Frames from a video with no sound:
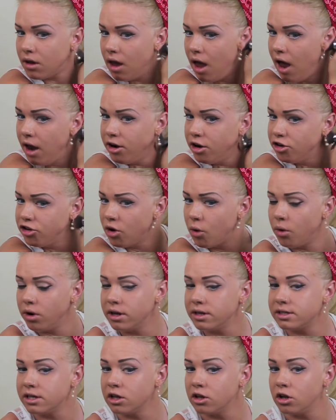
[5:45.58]
And you don't want
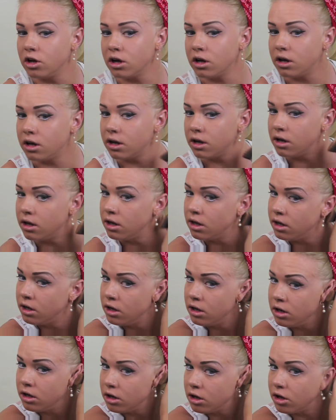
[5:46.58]
it to look
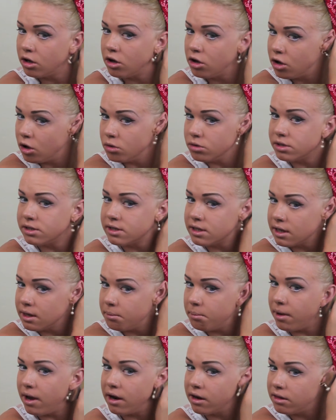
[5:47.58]
ghostly
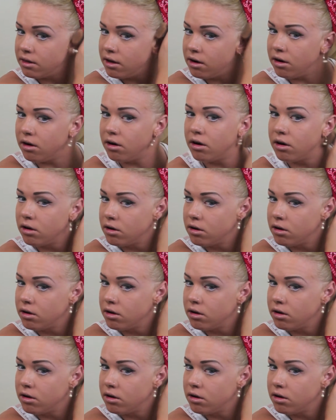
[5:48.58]
back there.